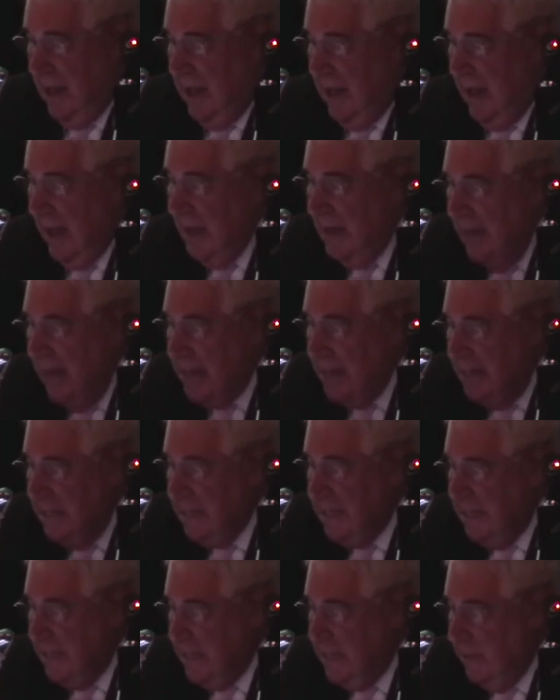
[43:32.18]
In
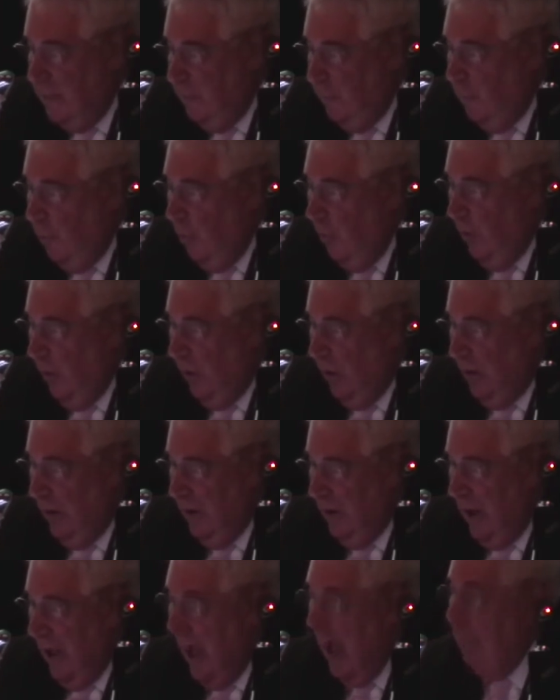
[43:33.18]
1964,
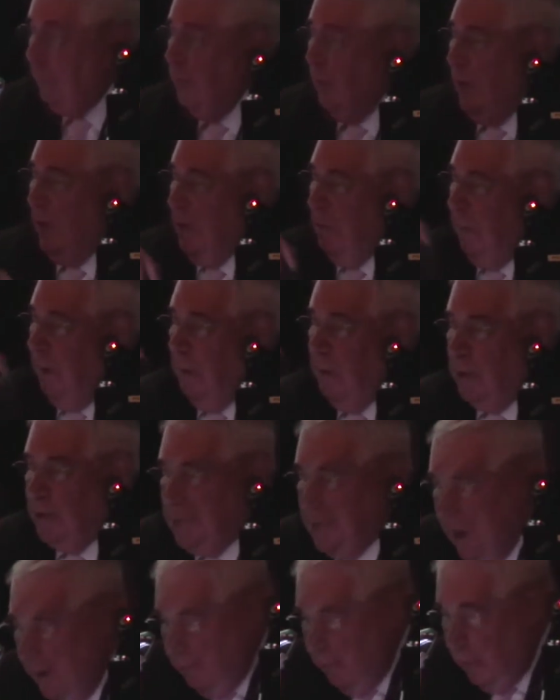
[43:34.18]
after he'd
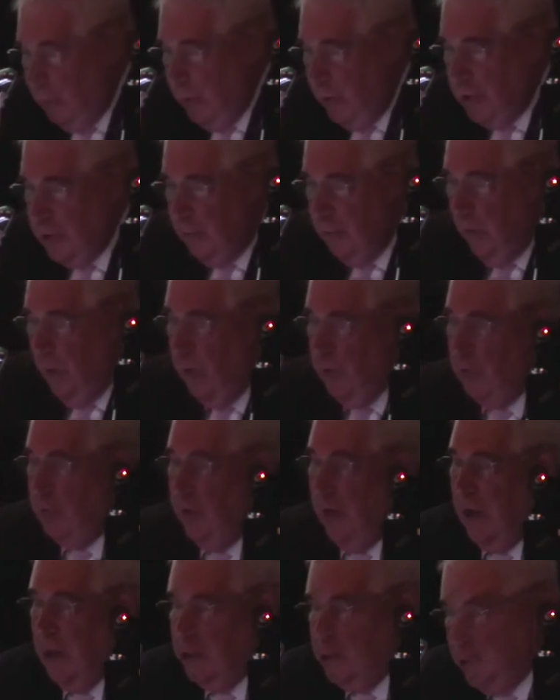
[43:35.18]
published several books of
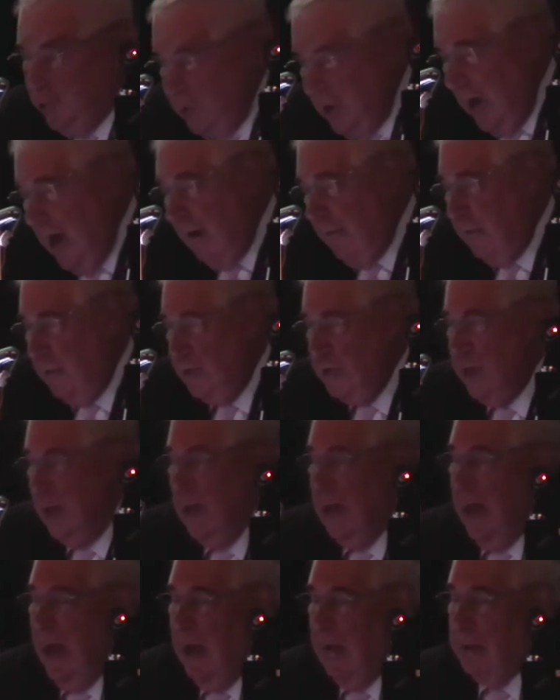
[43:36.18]
poetry and two novels
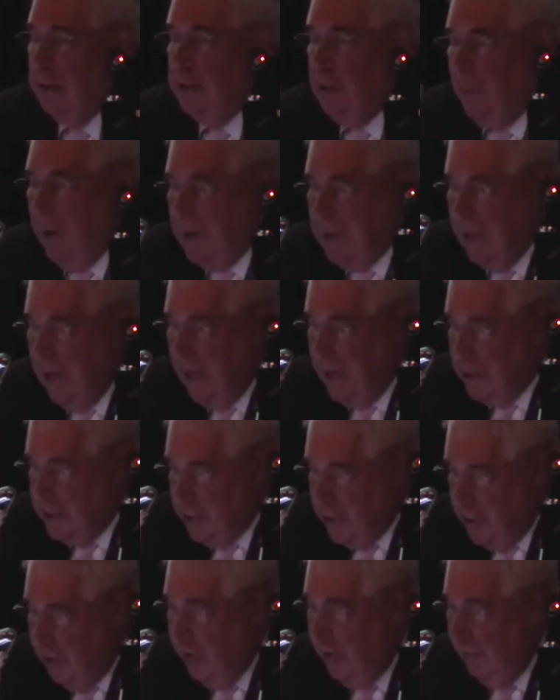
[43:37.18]
and was directing his
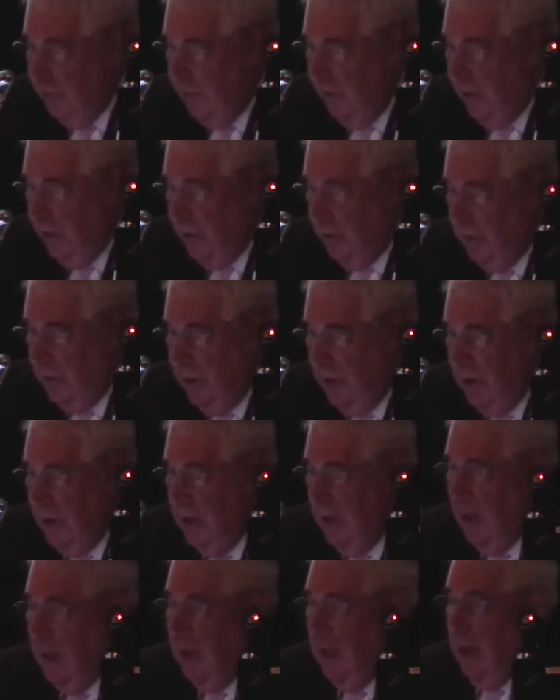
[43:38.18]
third film,
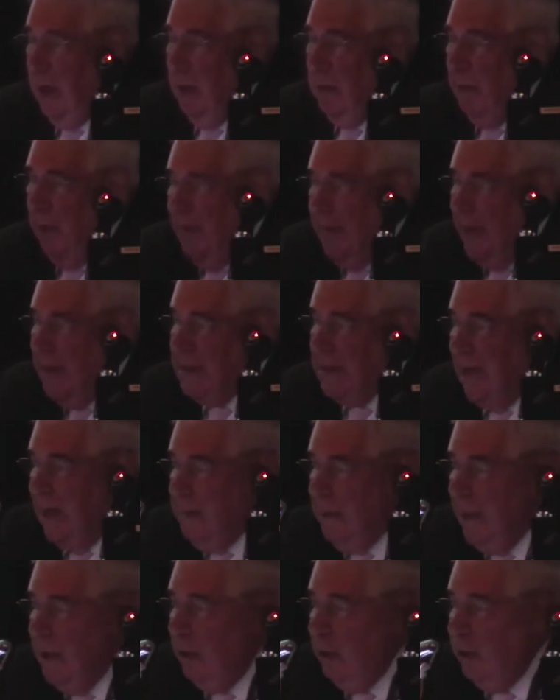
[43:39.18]
by that
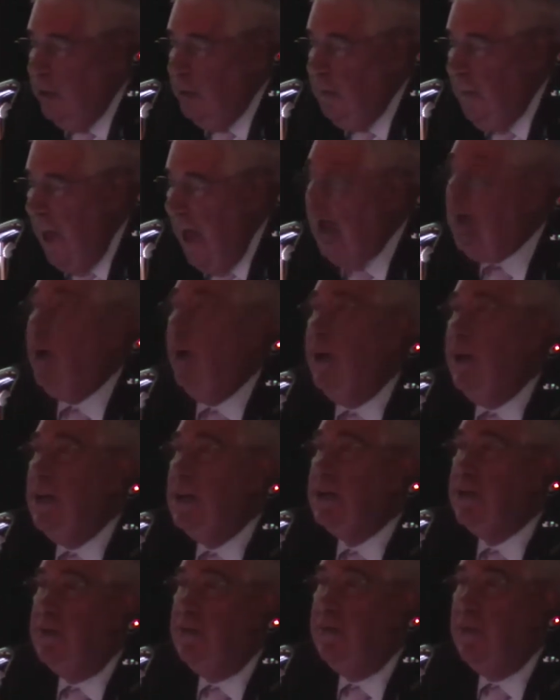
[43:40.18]
time he looked back on
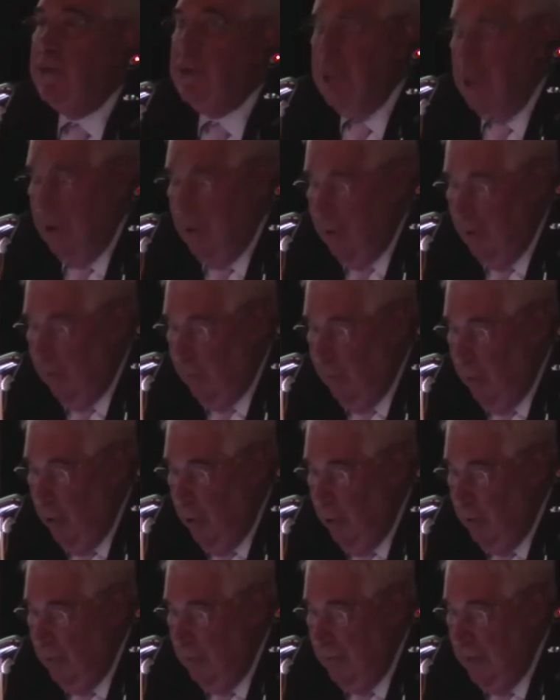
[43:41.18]
his first year in
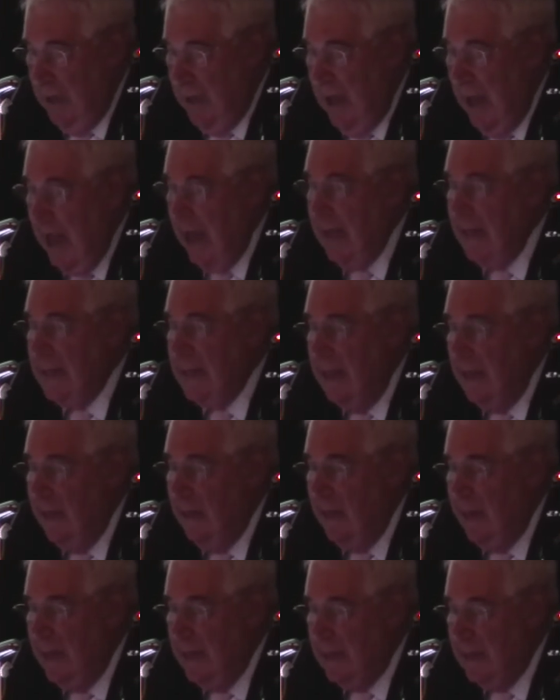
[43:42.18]
Rome and he said
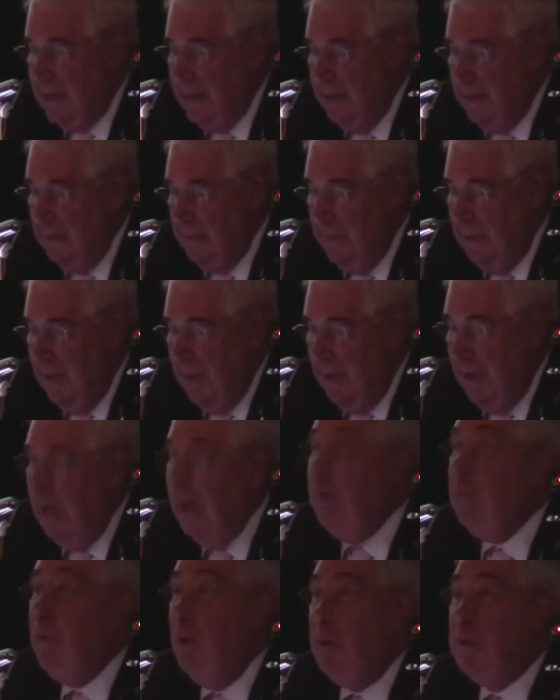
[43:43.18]
this.
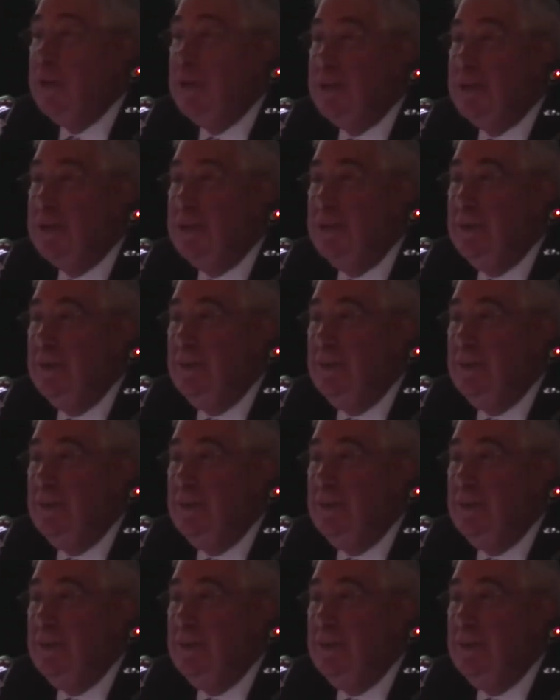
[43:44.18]
He wrote this